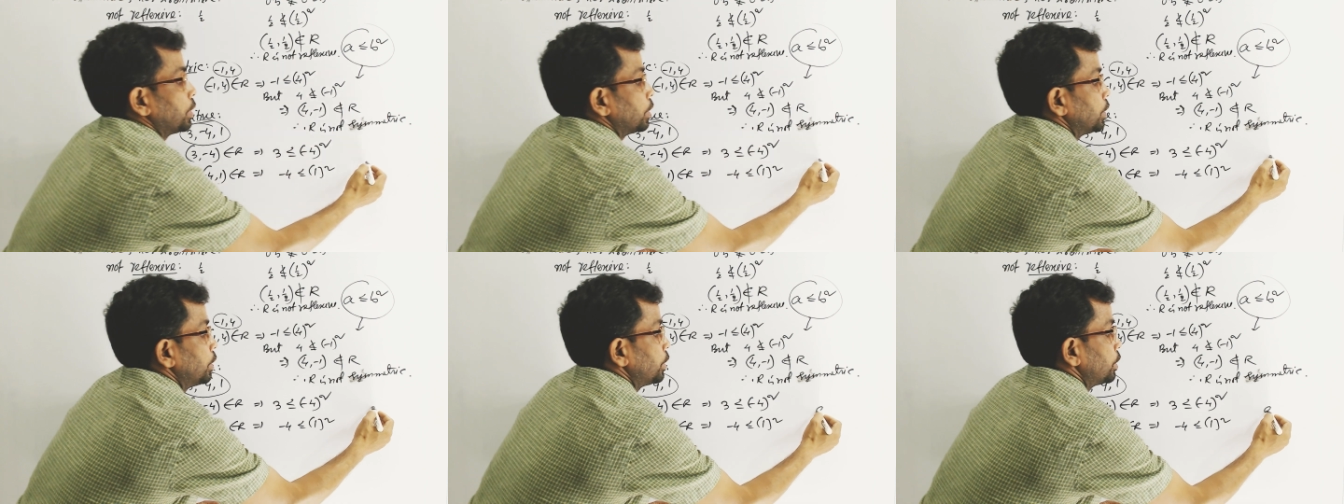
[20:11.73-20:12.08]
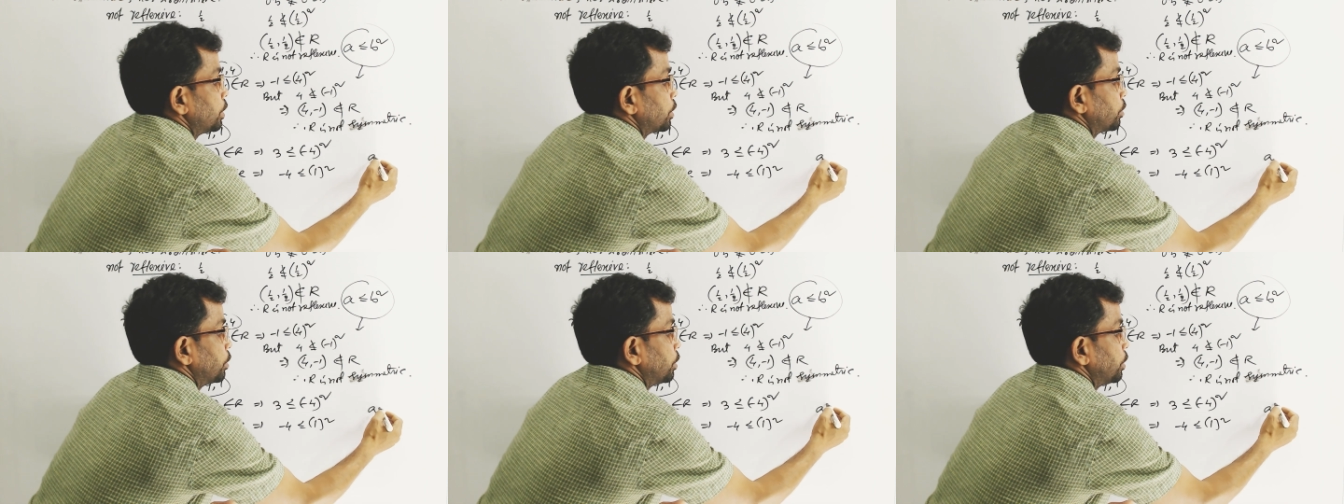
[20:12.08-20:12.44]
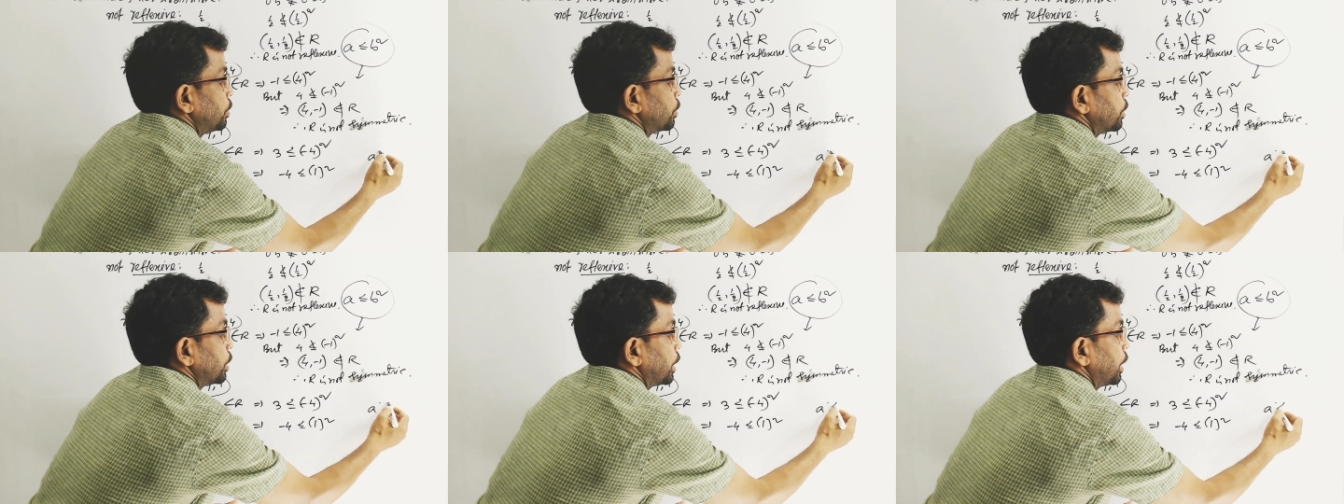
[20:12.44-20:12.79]
This is the
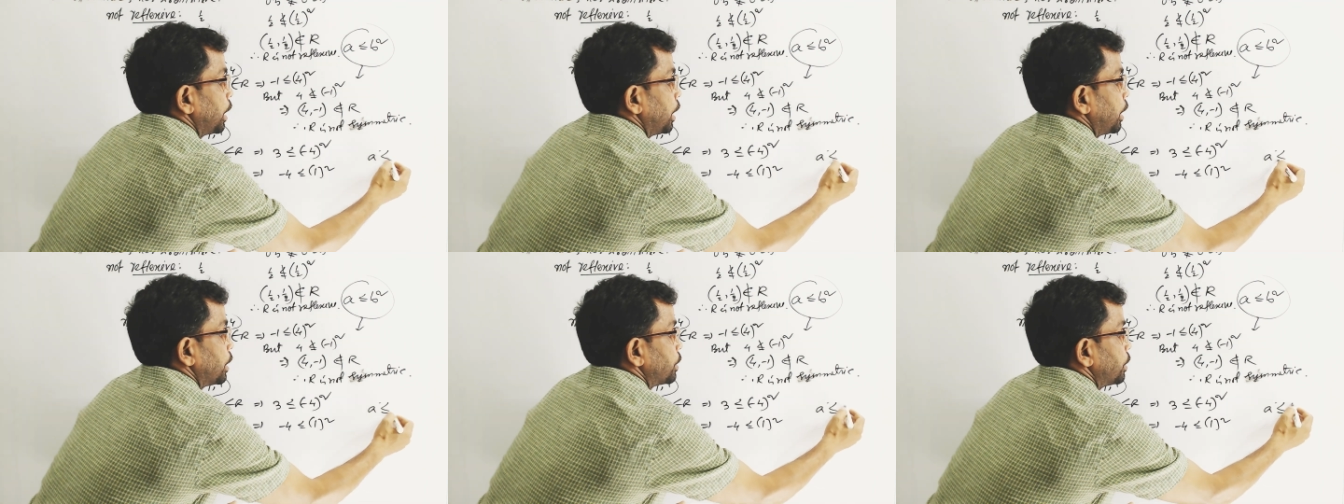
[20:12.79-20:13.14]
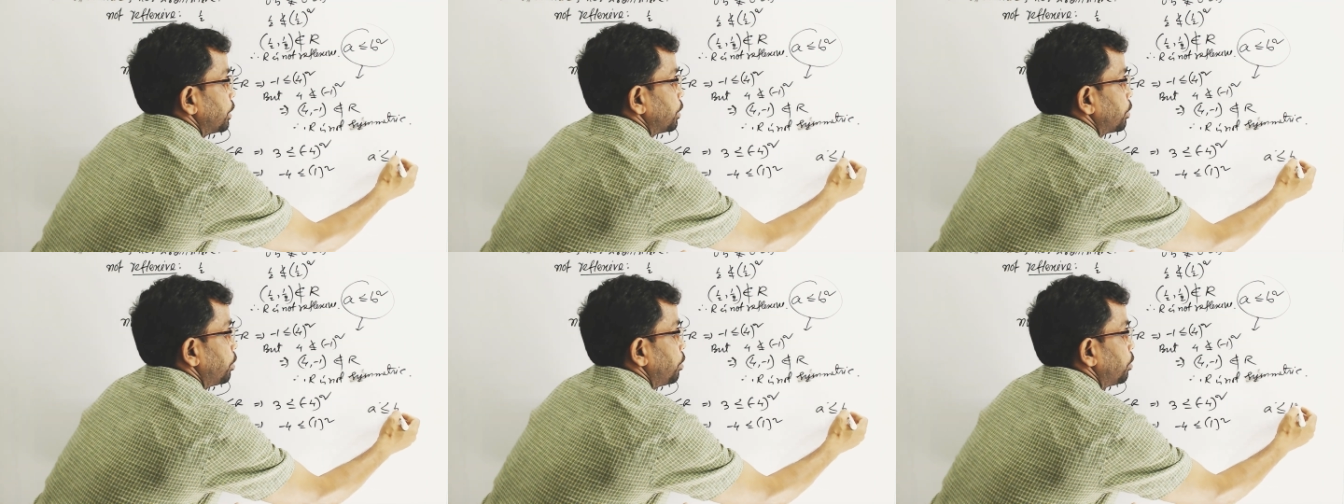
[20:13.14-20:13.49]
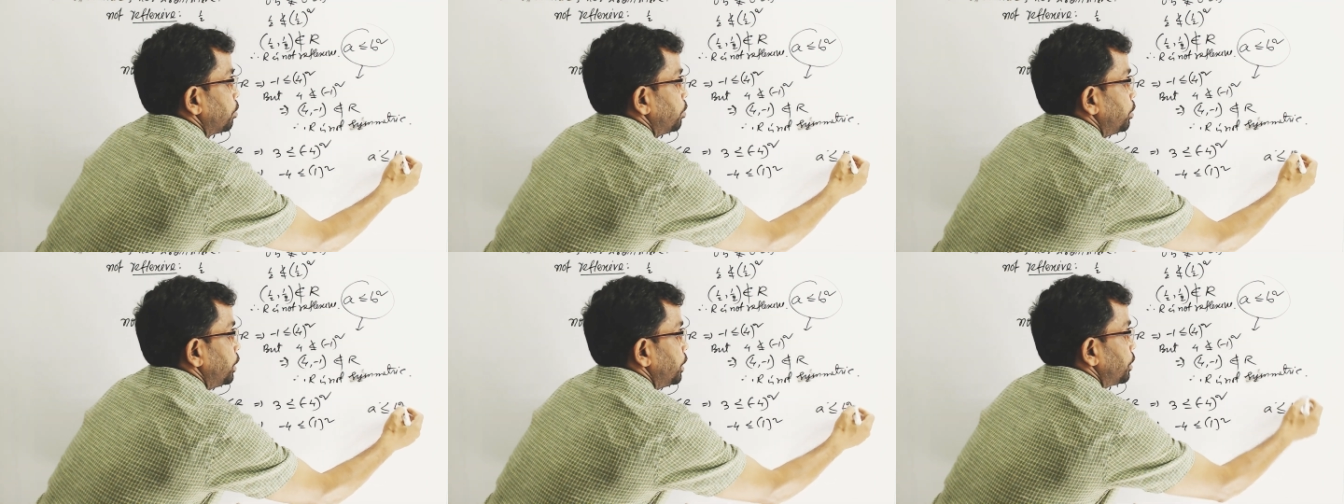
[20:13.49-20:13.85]
condition a less than equal to
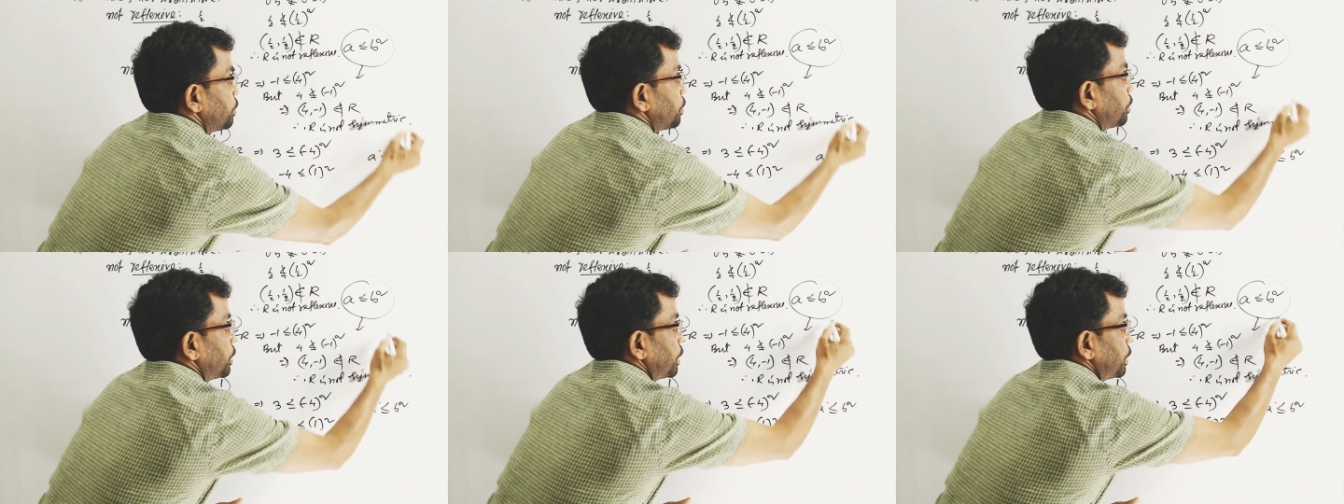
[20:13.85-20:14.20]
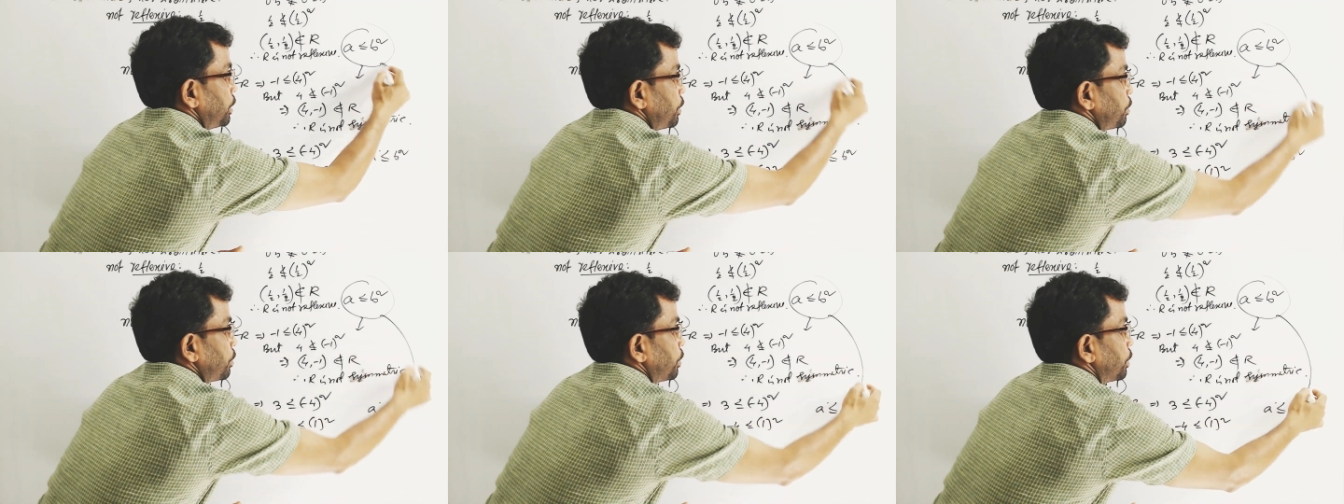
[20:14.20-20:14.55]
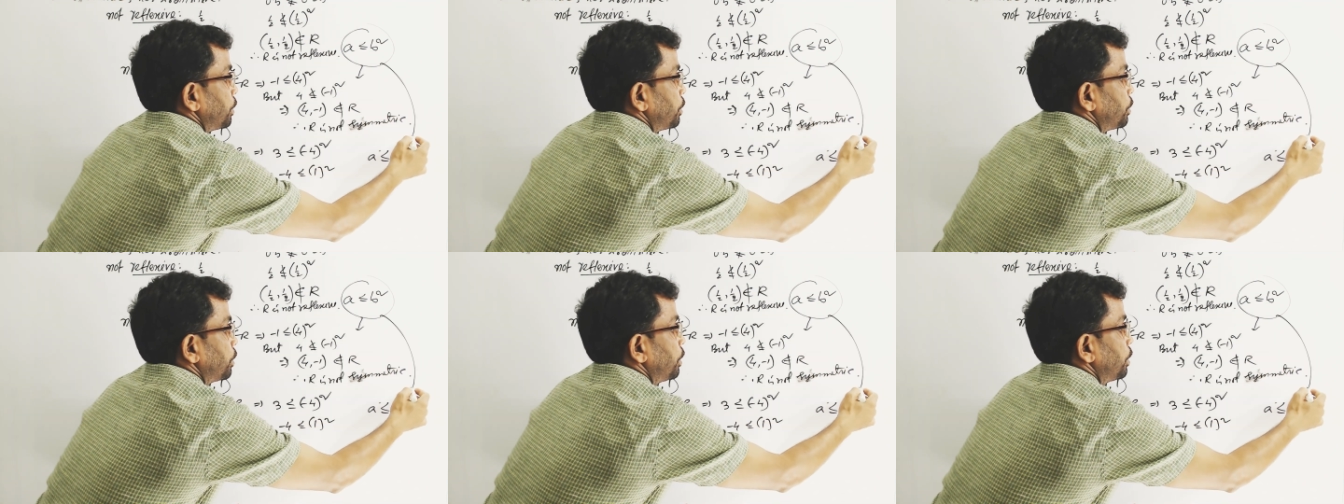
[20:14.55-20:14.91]
b square, this
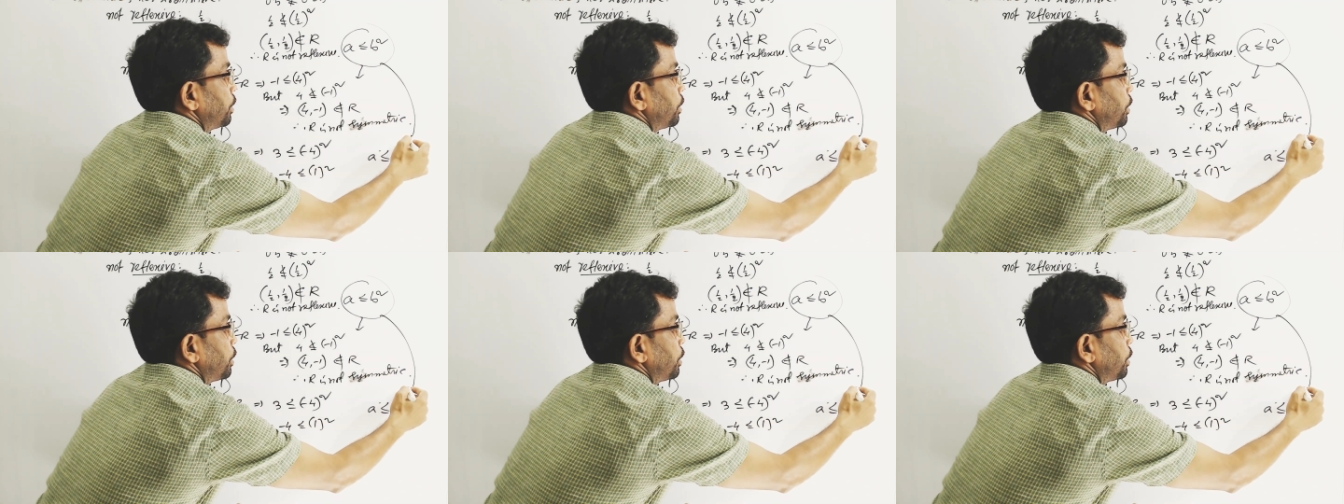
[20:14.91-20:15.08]
condition.